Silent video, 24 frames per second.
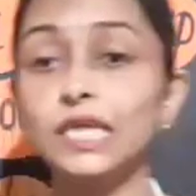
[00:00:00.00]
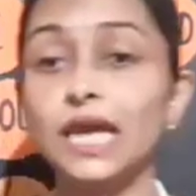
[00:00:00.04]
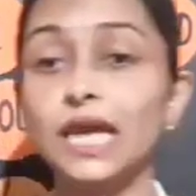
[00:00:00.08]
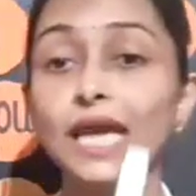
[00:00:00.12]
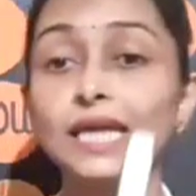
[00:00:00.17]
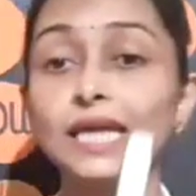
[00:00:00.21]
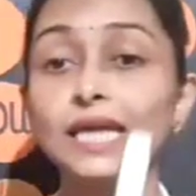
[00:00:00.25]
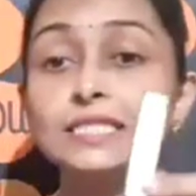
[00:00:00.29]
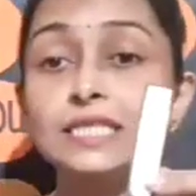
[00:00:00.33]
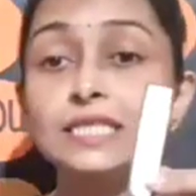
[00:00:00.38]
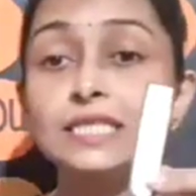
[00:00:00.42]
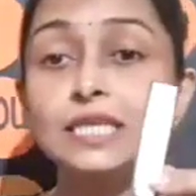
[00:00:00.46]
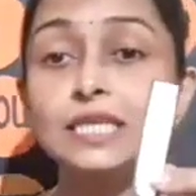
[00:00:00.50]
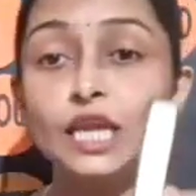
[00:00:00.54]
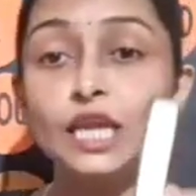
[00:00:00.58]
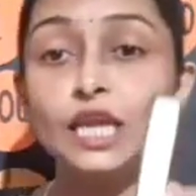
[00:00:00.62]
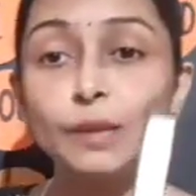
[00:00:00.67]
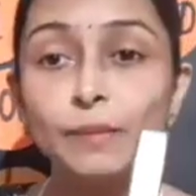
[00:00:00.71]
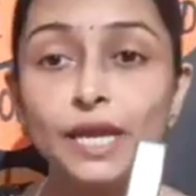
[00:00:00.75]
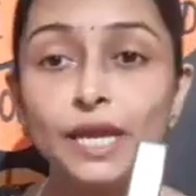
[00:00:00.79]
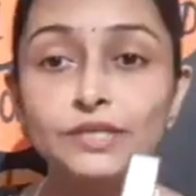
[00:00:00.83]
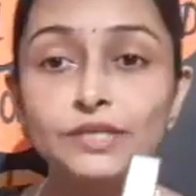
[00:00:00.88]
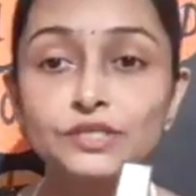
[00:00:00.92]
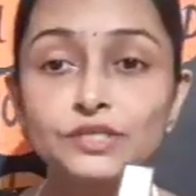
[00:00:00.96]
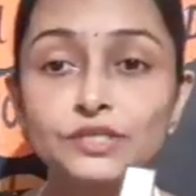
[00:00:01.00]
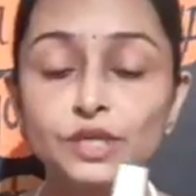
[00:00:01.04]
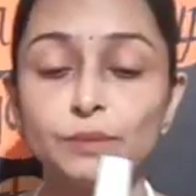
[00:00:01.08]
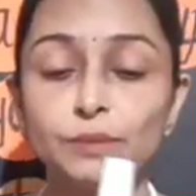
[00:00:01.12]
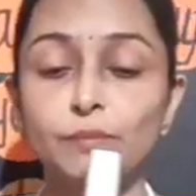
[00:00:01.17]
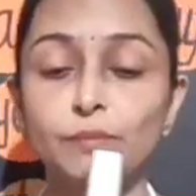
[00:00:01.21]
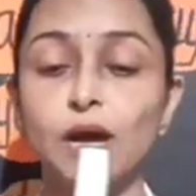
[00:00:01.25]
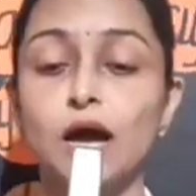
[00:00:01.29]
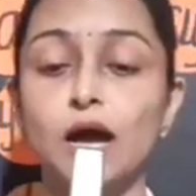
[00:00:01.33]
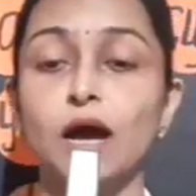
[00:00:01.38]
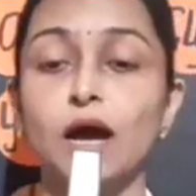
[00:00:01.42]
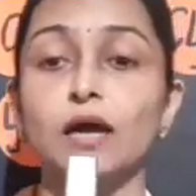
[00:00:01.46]
exclamatory
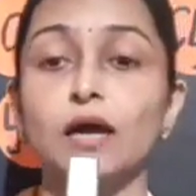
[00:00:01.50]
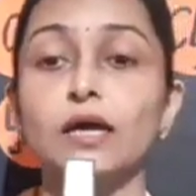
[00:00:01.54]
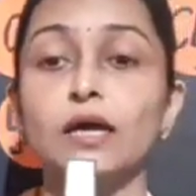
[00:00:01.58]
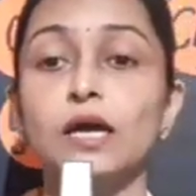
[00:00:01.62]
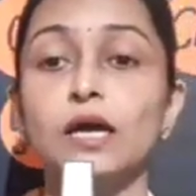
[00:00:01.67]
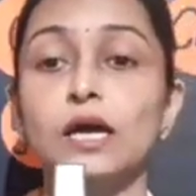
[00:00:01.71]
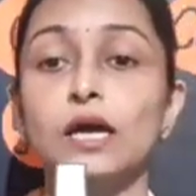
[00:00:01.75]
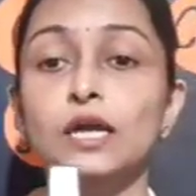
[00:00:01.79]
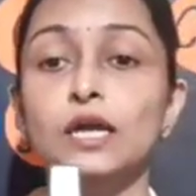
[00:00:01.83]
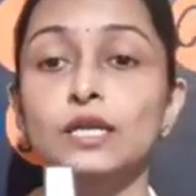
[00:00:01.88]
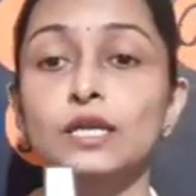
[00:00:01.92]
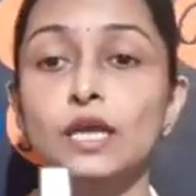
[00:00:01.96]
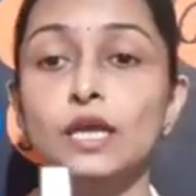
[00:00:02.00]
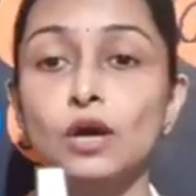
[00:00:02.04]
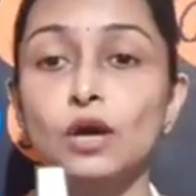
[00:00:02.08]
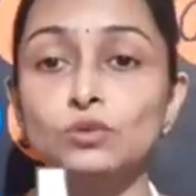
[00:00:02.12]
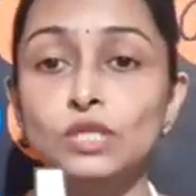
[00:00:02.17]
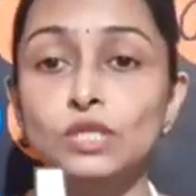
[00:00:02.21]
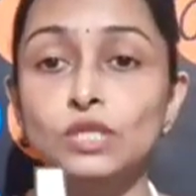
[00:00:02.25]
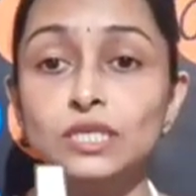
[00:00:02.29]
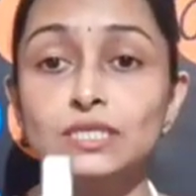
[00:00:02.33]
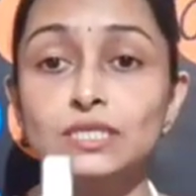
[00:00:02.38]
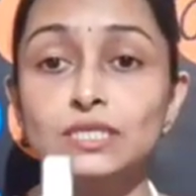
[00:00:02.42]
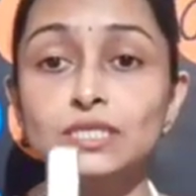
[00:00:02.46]
mark. Now this